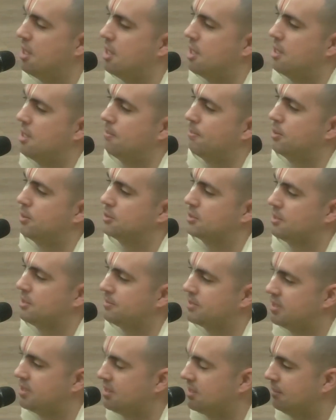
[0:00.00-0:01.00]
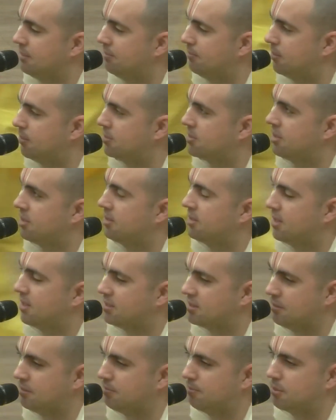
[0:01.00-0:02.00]
post him singing, post him
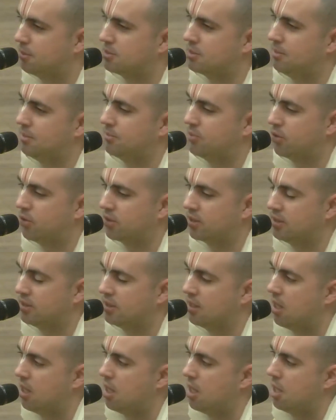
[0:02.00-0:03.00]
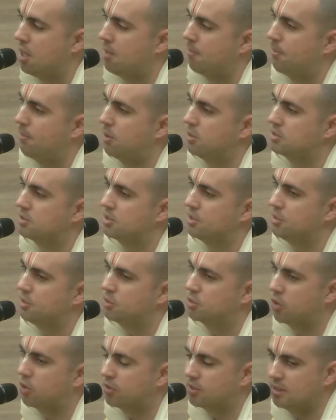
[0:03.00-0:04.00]
dancing, post him talking. Post and you
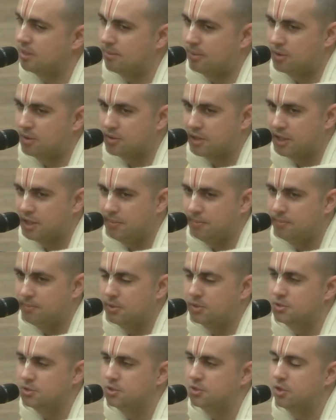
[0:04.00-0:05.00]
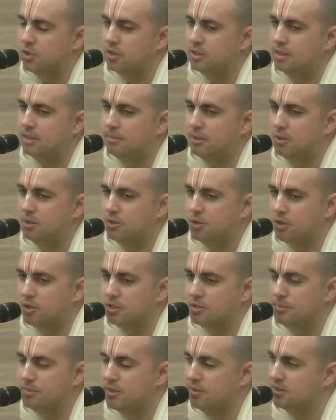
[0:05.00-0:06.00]
talking about him, post you talking about your
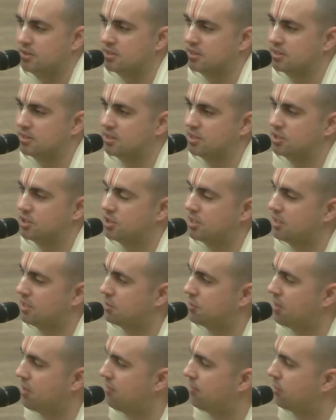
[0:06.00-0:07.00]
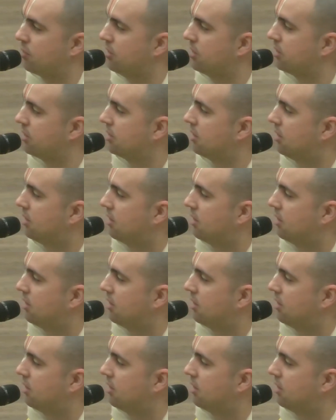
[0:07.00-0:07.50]
experiences, and share to everyone.